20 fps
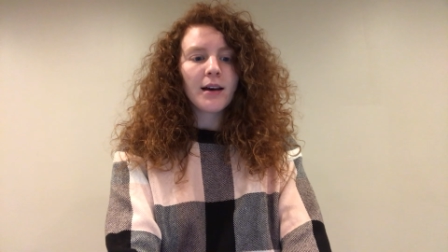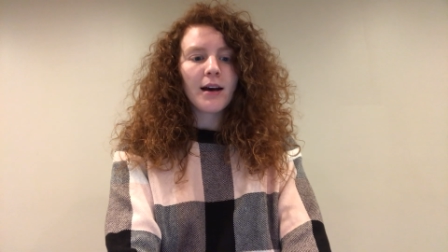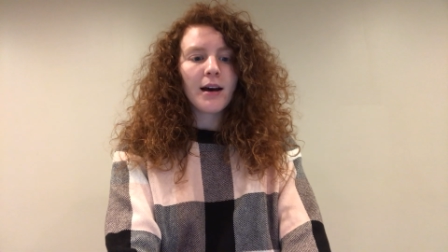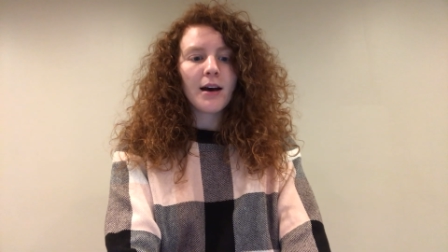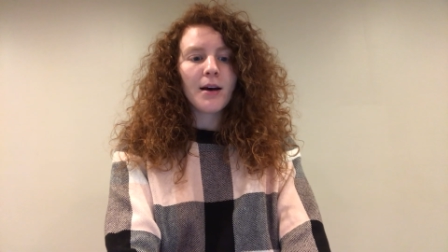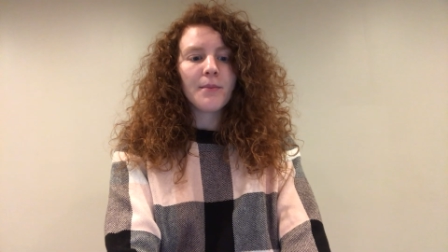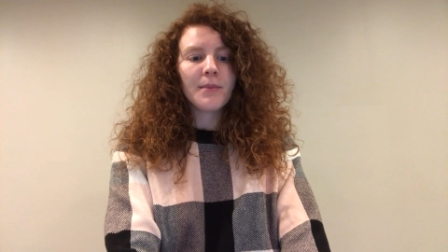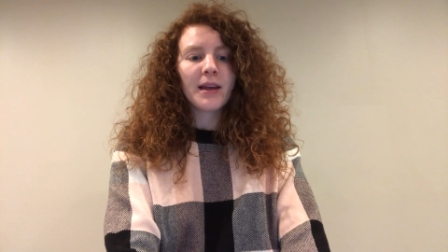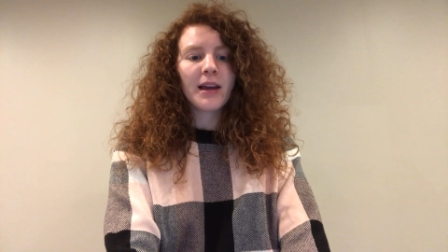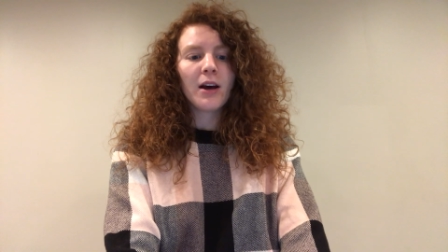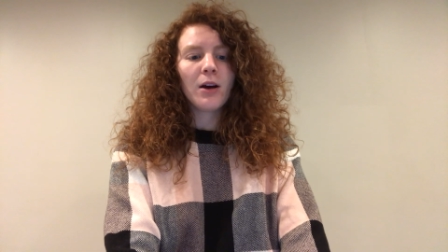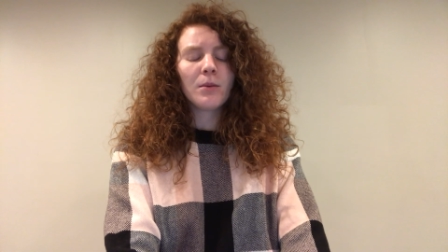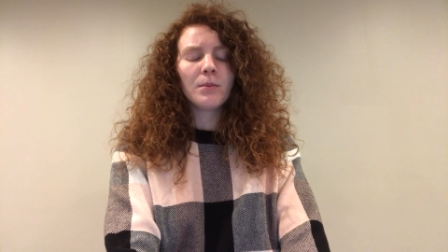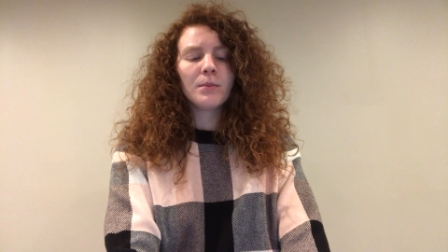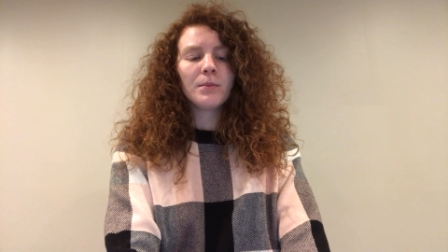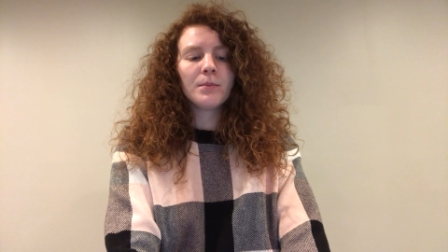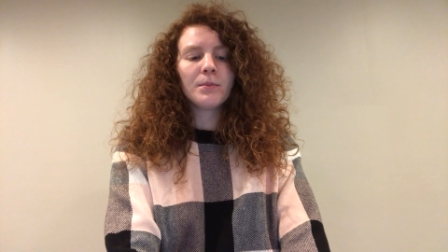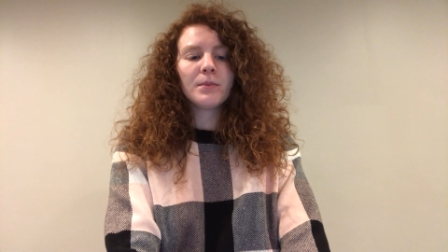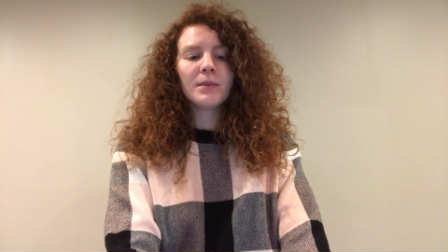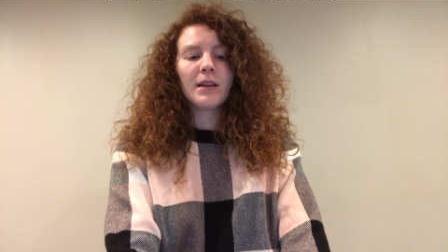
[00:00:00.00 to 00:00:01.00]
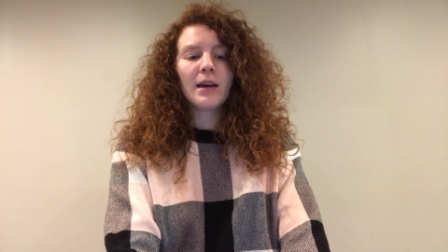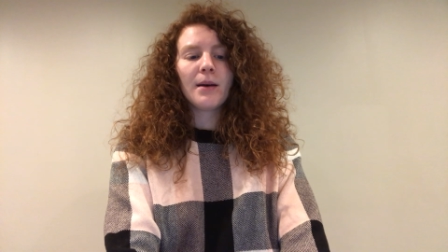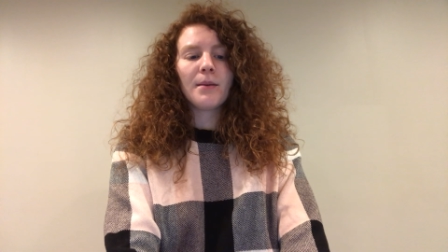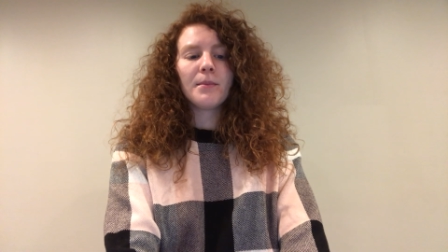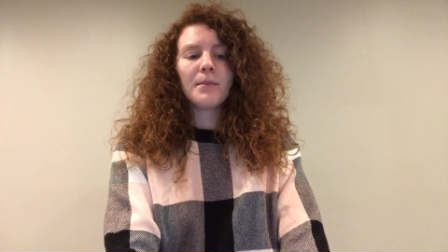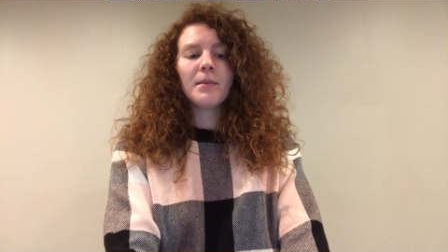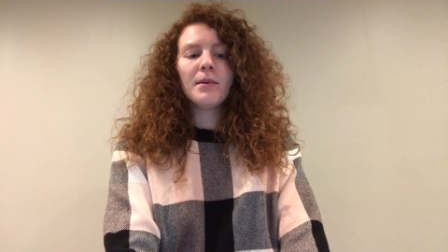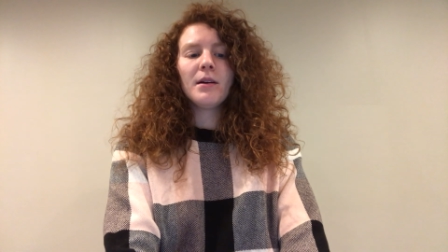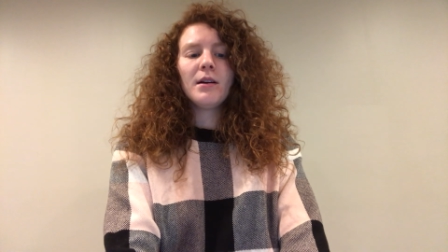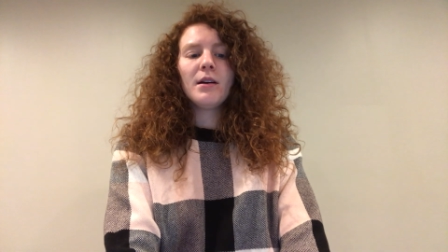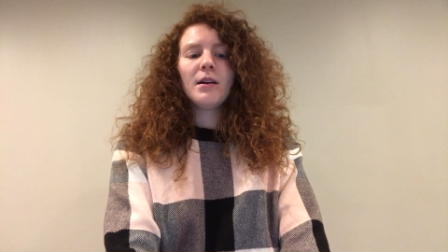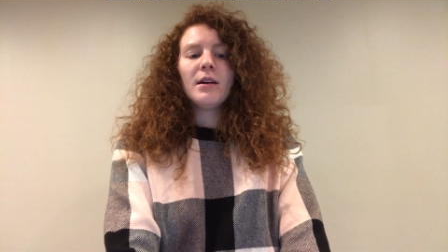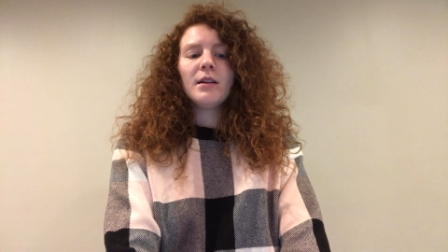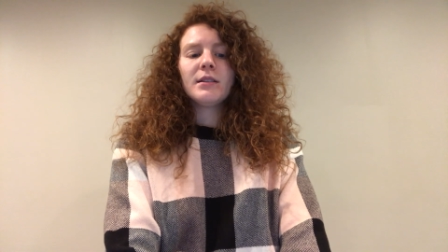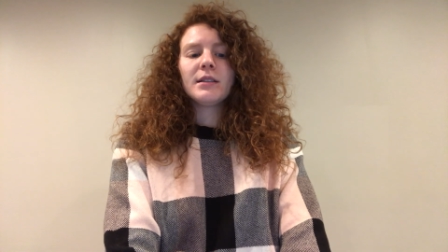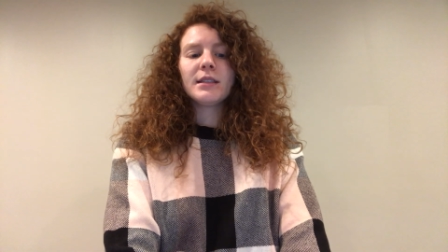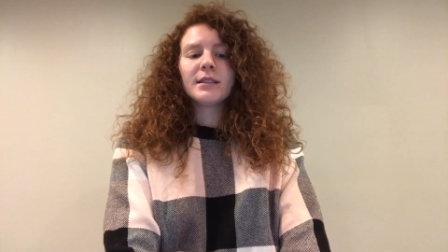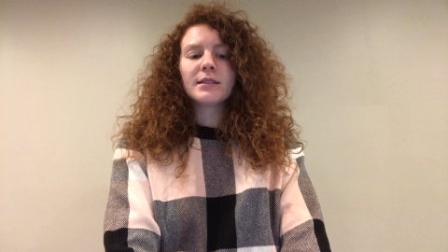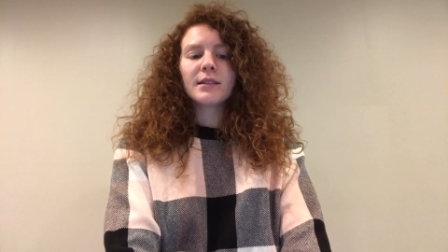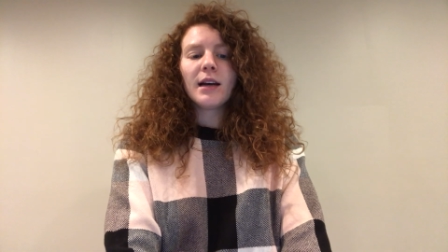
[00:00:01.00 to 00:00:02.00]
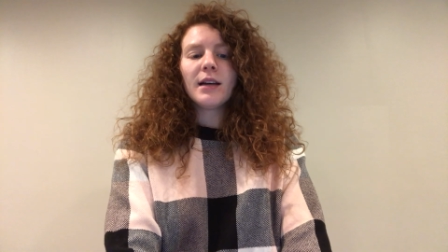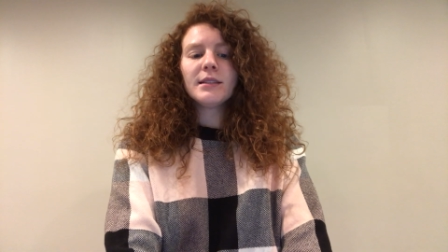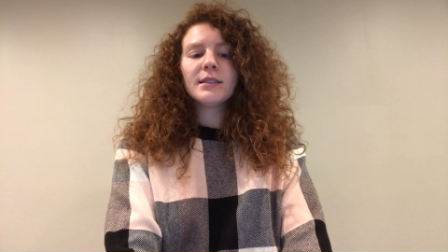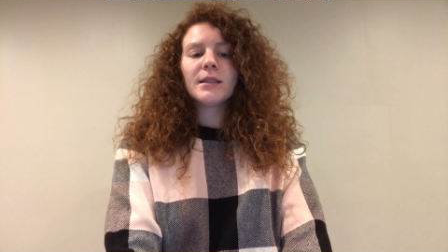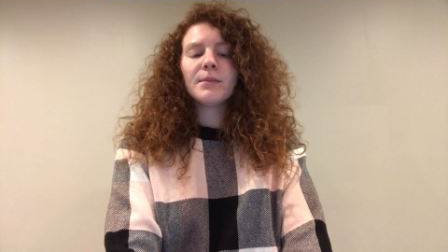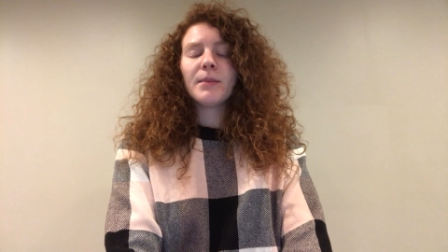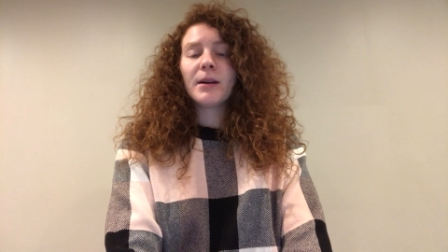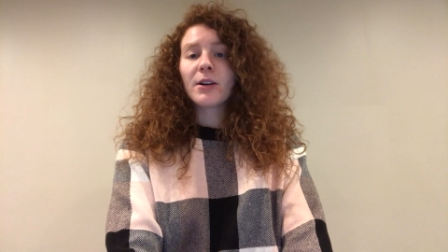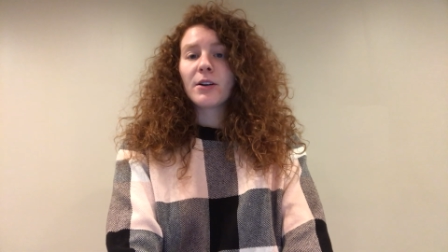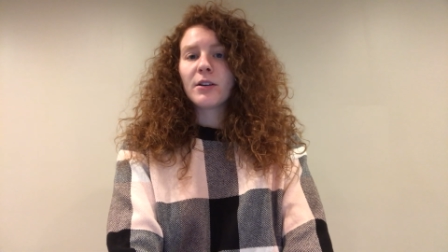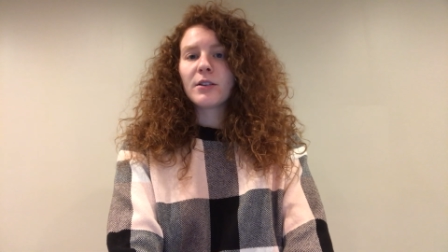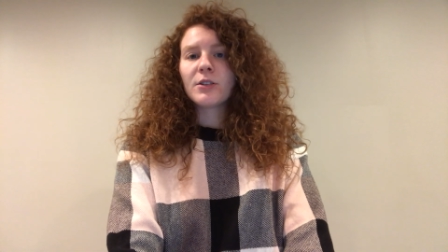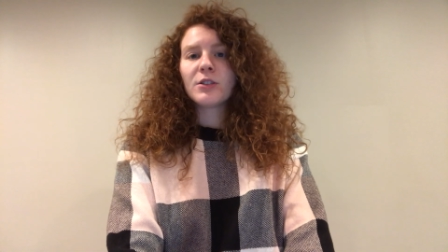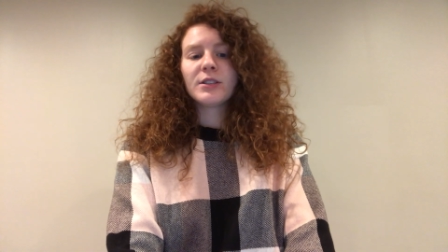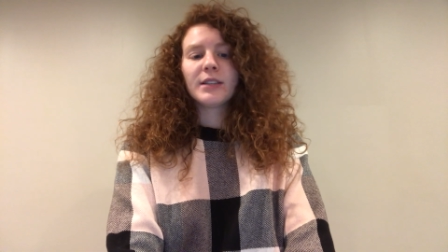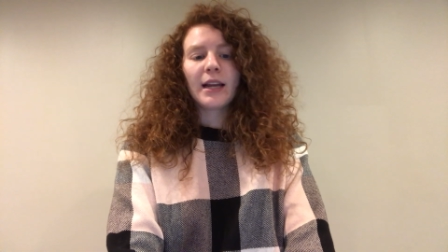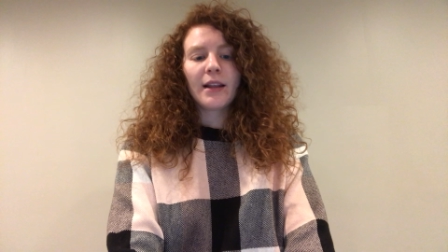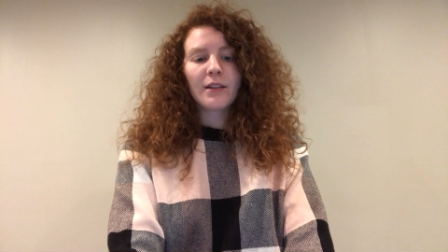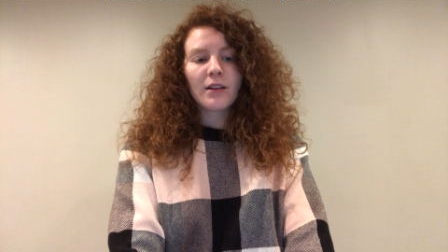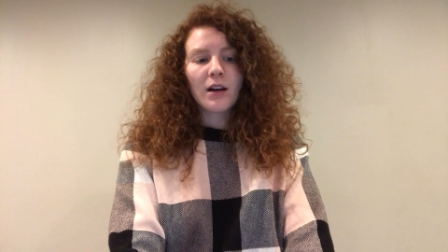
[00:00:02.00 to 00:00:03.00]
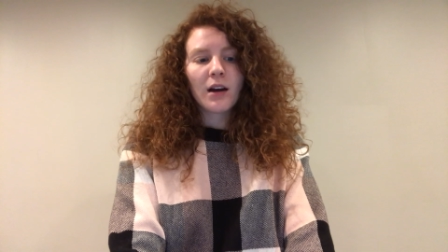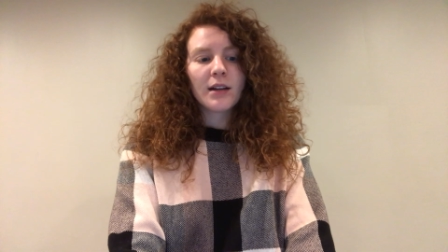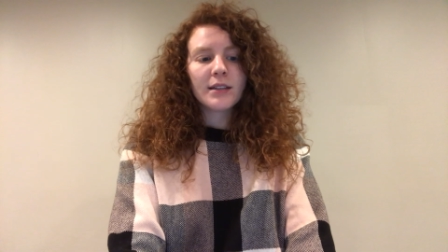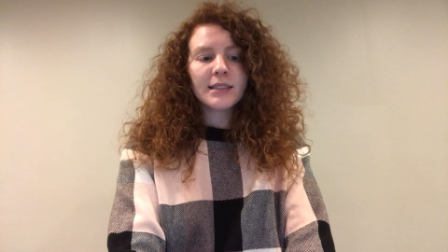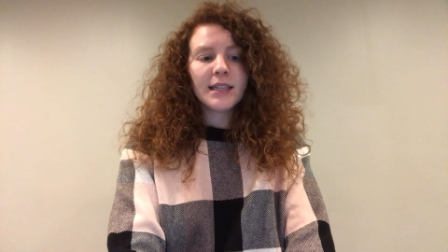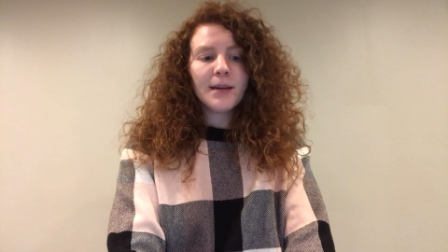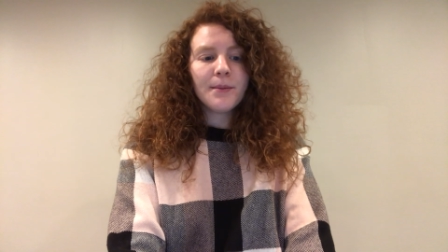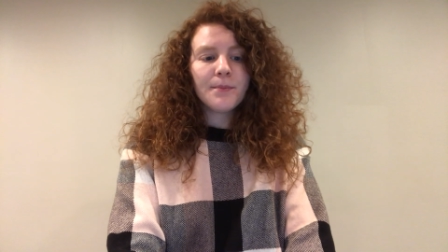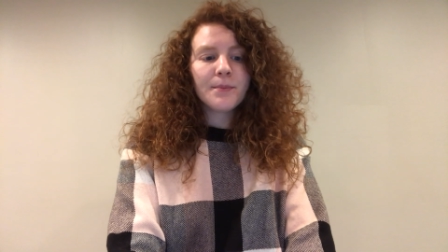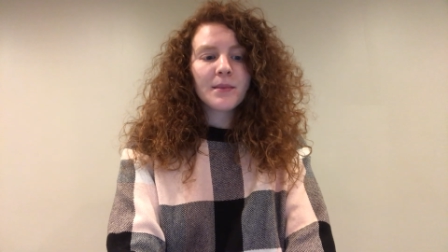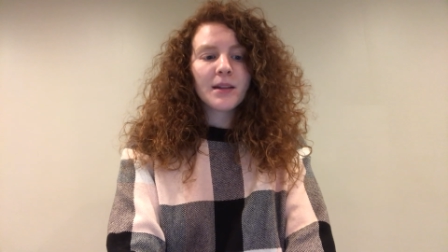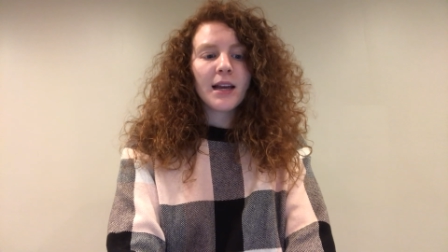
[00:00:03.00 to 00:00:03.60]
They help them discuss and better understand the content,